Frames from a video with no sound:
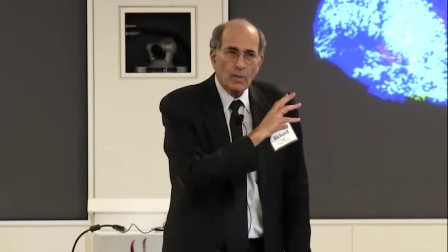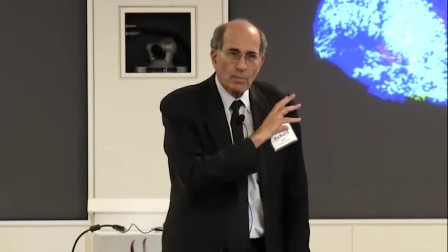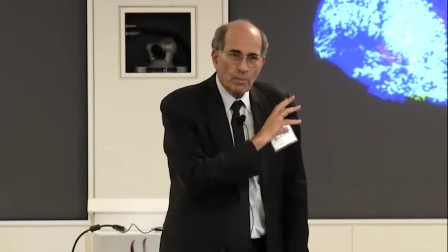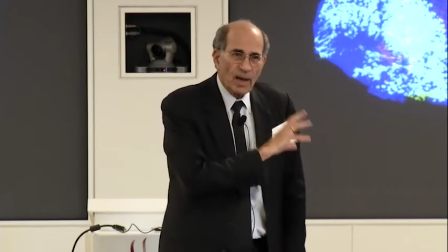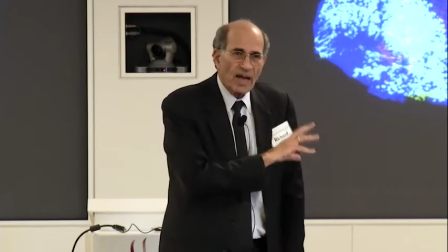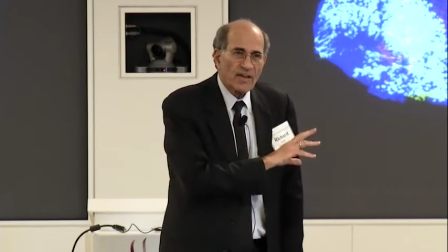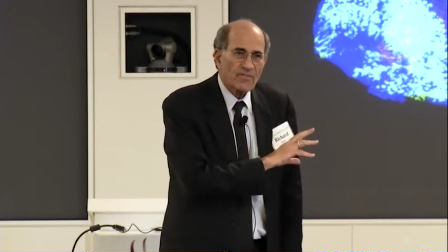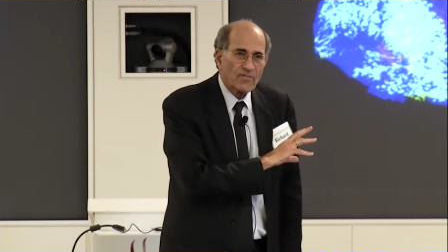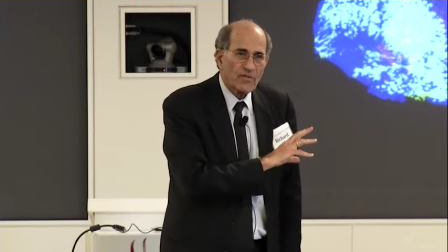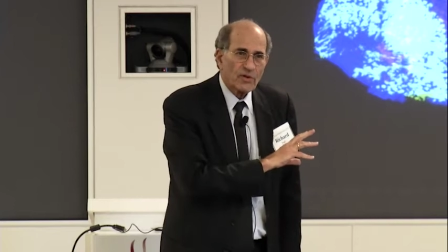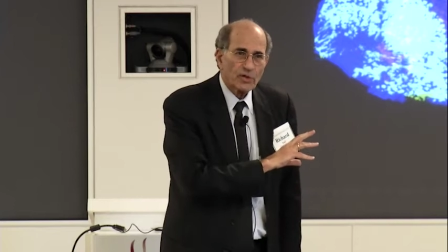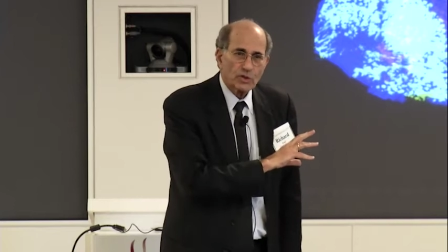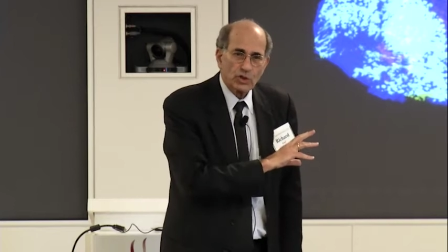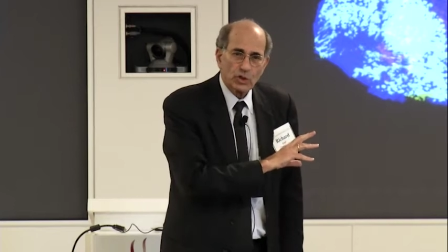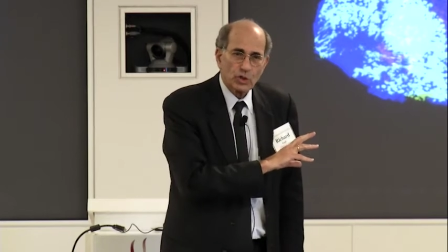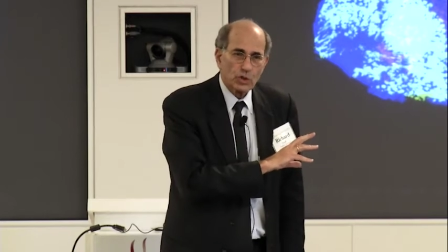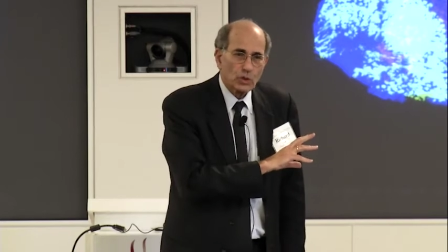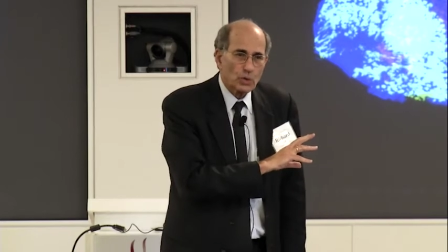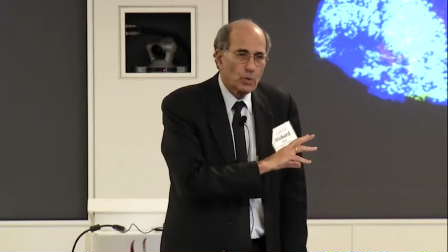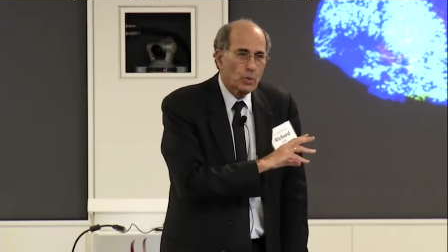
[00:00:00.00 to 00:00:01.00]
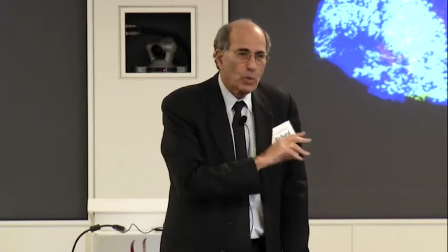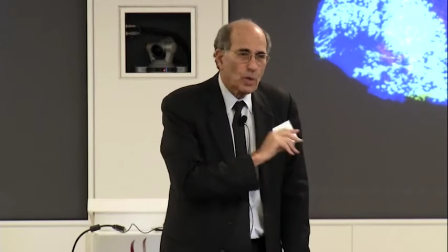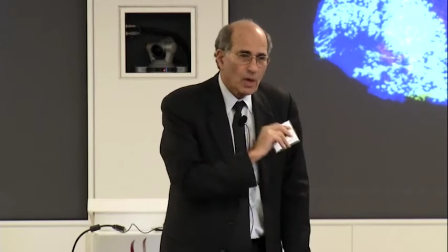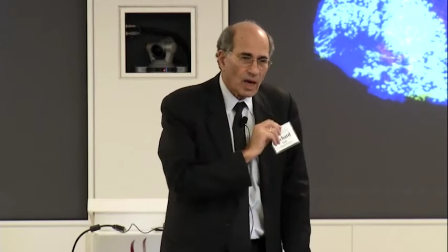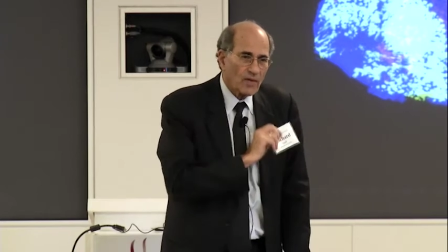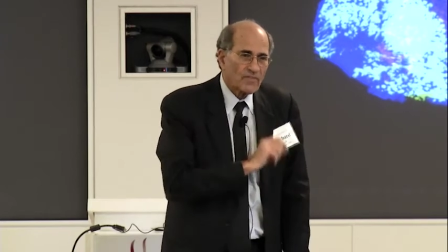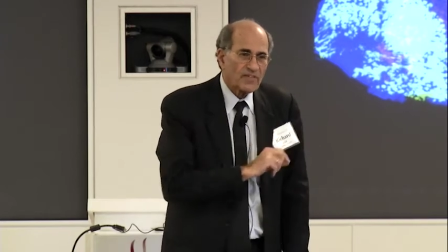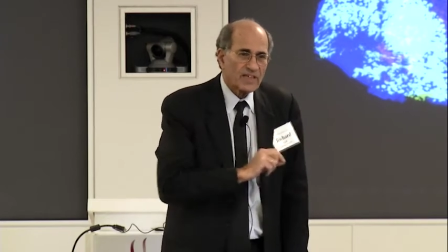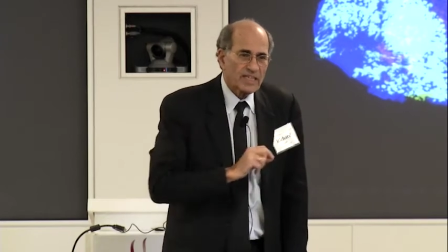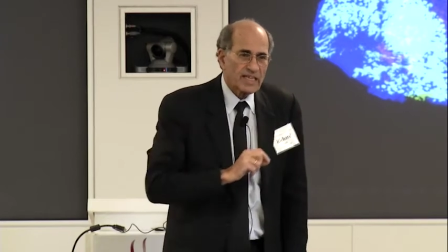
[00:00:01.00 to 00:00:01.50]
by virtue
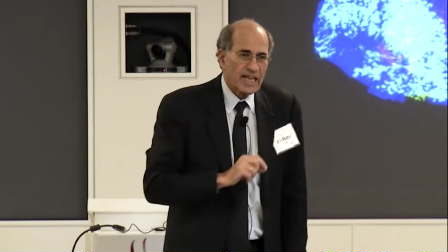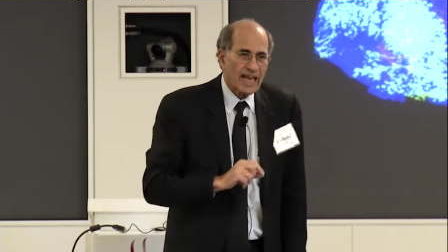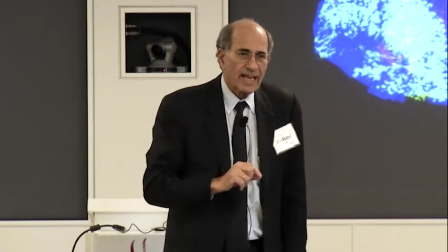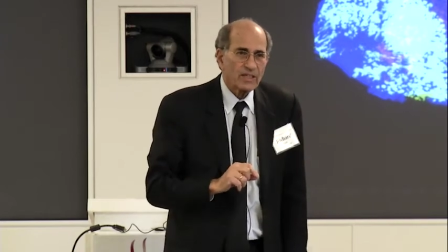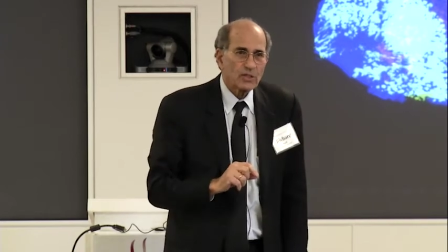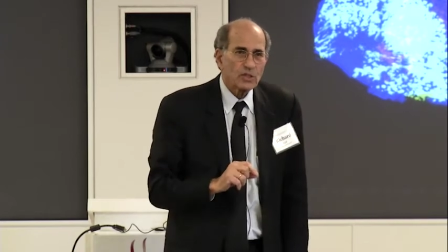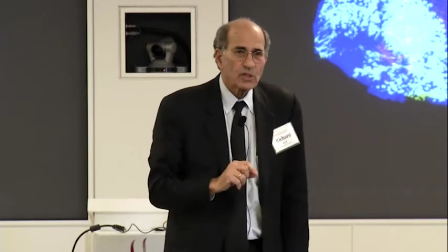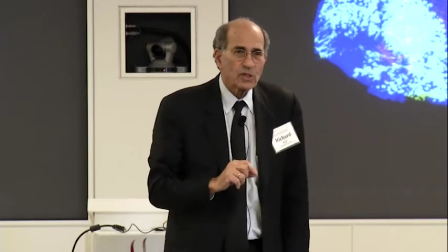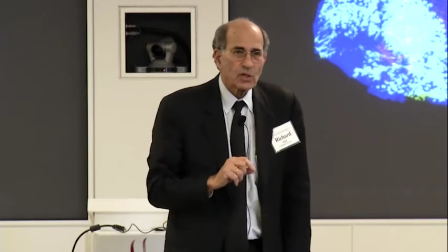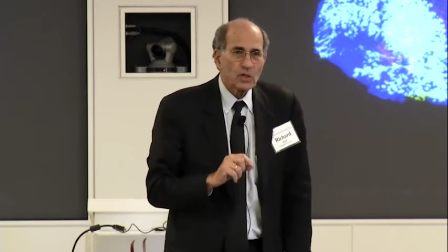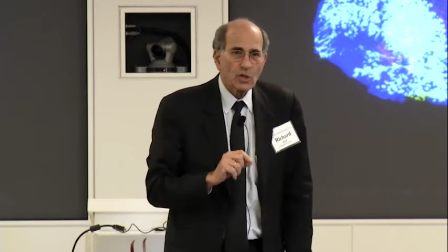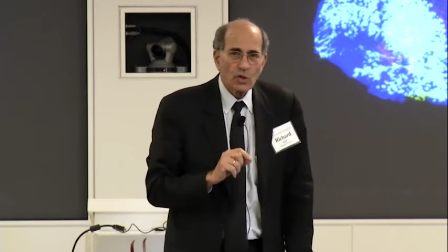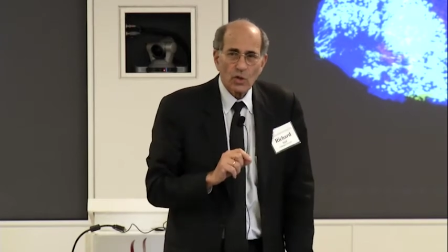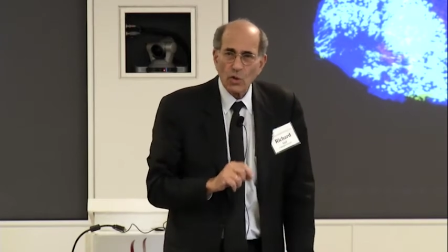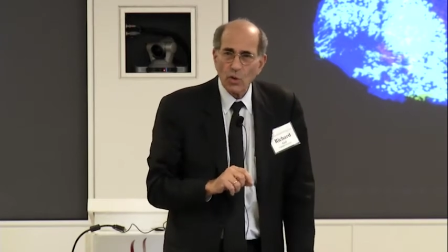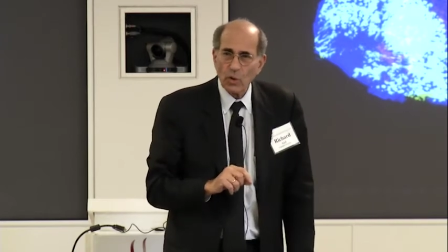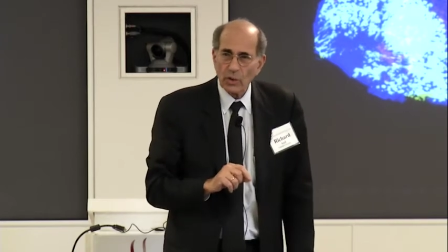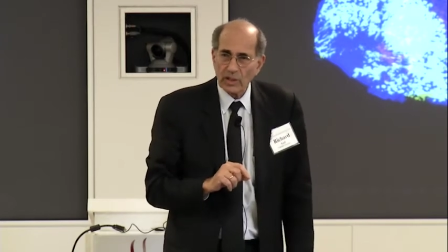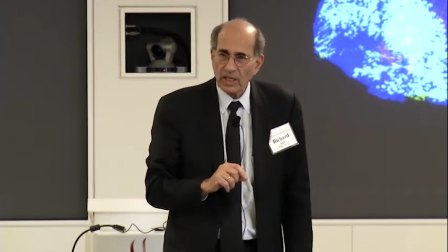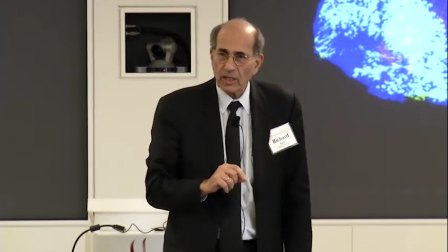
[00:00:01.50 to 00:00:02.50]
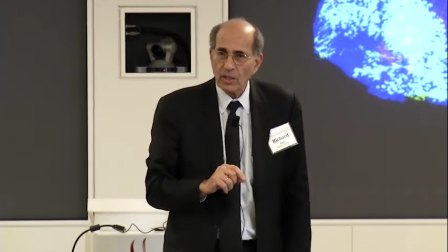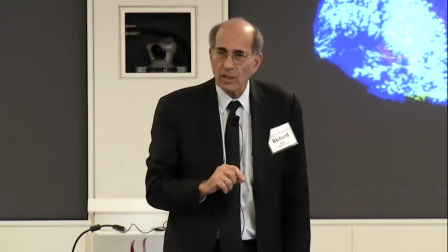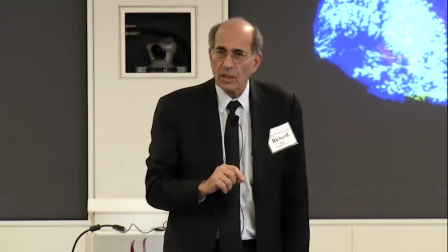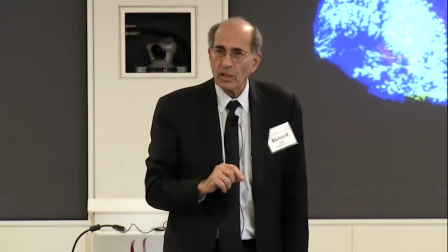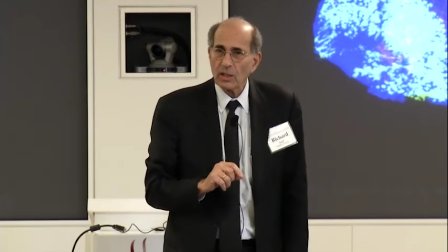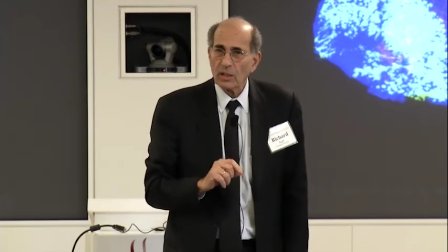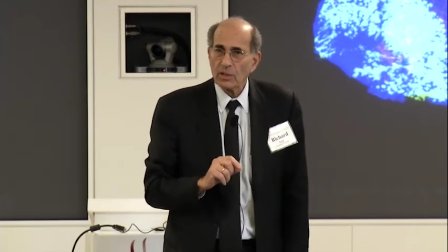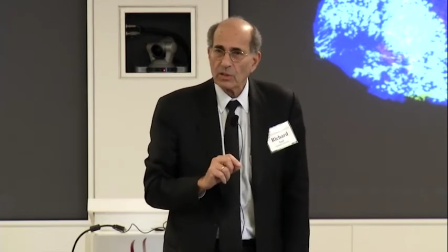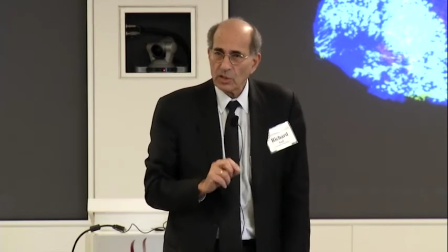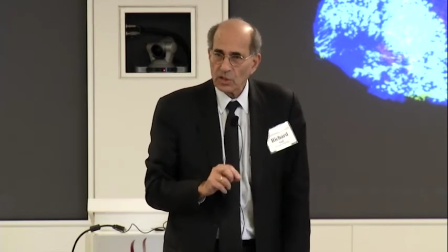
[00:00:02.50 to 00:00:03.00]
of innate
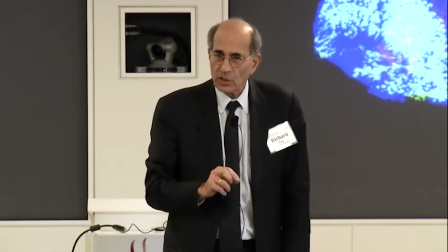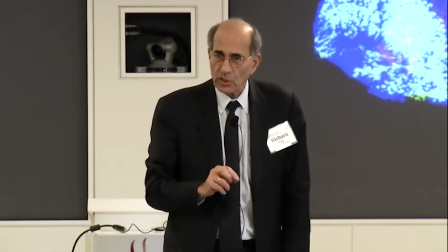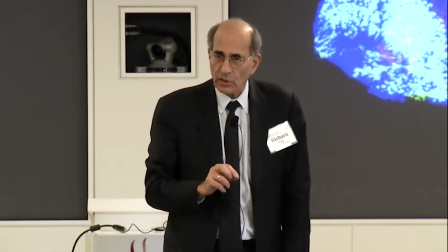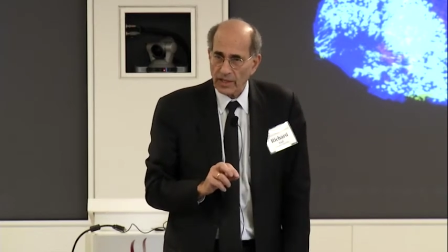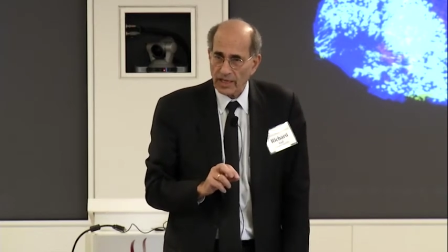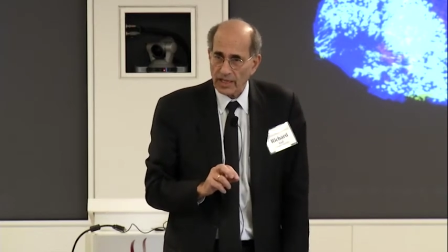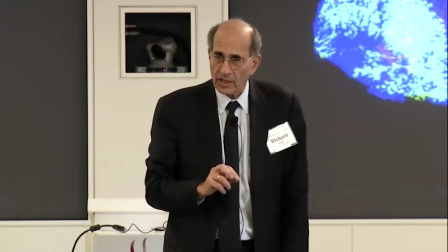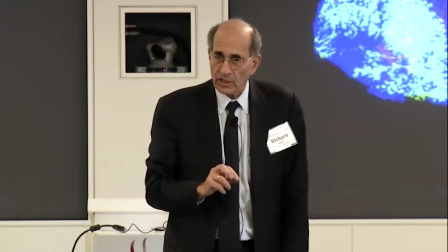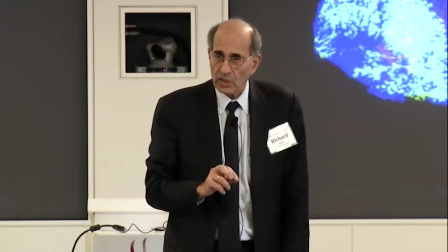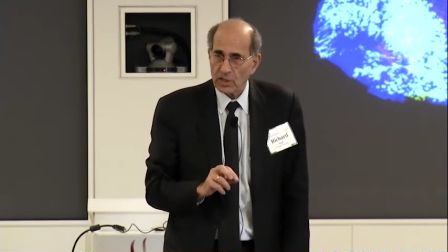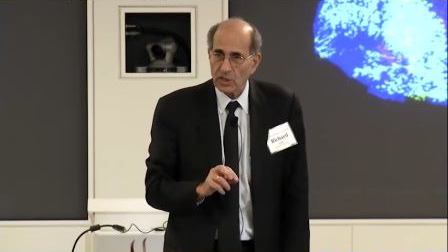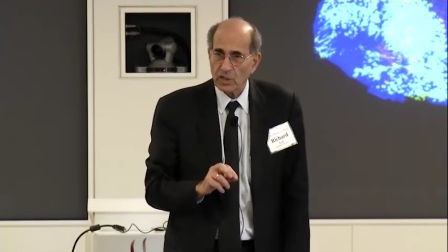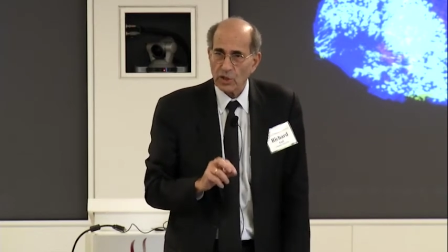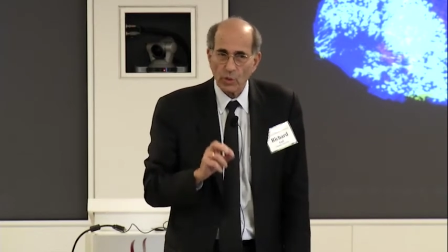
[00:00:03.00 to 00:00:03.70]
cortical circuits.